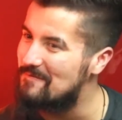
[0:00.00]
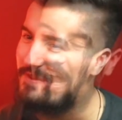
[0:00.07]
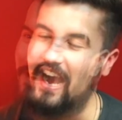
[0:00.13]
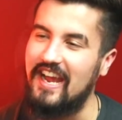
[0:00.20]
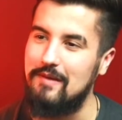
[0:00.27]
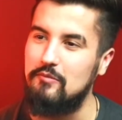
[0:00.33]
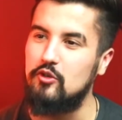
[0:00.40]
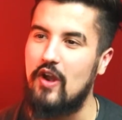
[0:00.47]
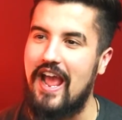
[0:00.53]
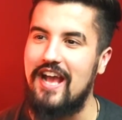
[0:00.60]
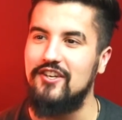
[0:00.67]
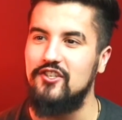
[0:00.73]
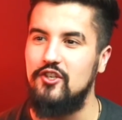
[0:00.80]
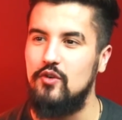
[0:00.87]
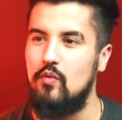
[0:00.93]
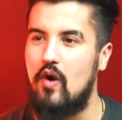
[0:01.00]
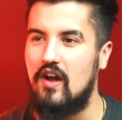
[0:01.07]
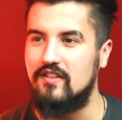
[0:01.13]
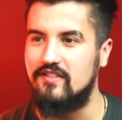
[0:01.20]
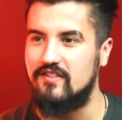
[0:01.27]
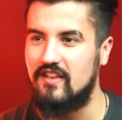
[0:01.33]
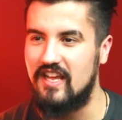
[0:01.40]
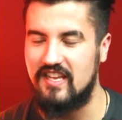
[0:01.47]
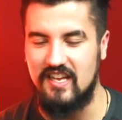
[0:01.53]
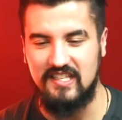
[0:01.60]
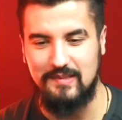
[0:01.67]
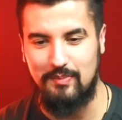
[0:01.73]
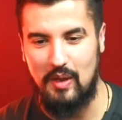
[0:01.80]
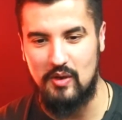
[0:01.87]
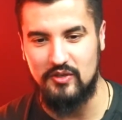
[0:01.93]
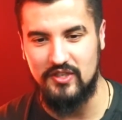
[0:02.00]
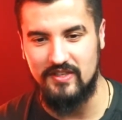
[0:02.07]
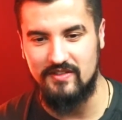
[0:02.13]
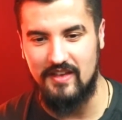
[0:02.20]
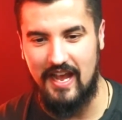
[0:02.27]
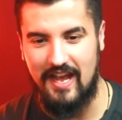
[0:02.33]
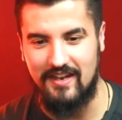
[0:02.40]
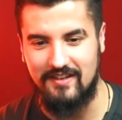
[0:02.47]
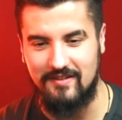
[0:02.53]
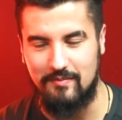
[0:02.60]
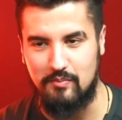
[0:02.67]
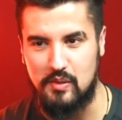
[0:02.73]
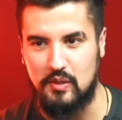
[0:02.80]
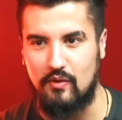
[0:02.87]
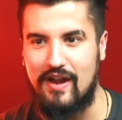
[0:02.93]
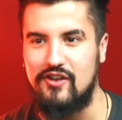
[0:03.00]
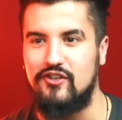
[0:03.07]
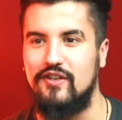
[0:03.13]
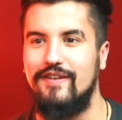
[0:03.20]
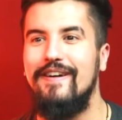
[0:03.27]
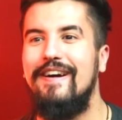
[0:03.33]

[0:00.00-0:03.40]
I am trash who wants like explosions and progression,